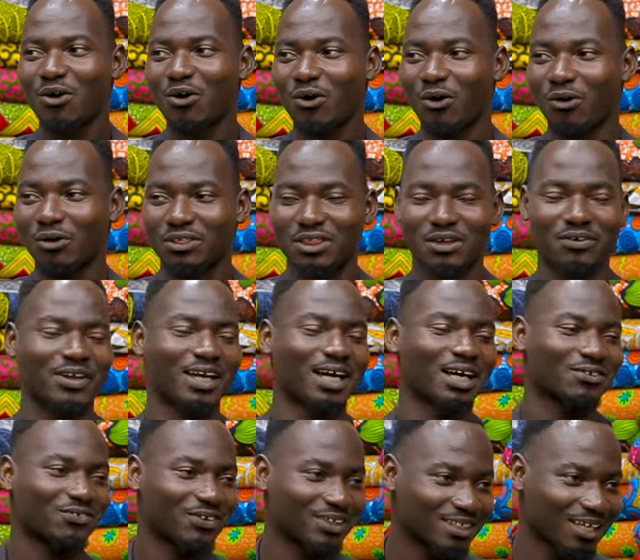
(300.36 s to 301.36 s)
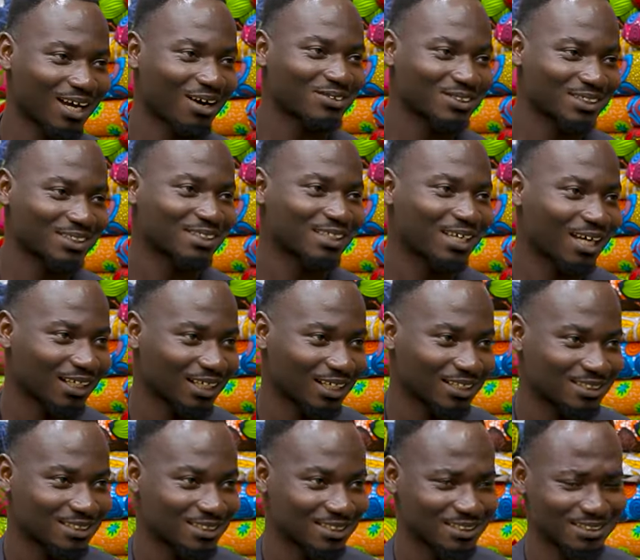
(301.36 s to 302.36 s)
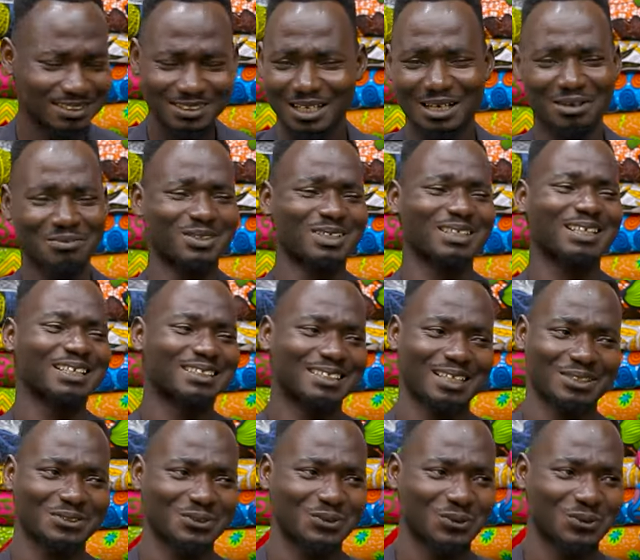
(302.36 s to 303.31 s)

or 300,000 Ghana cedis? I mean, let us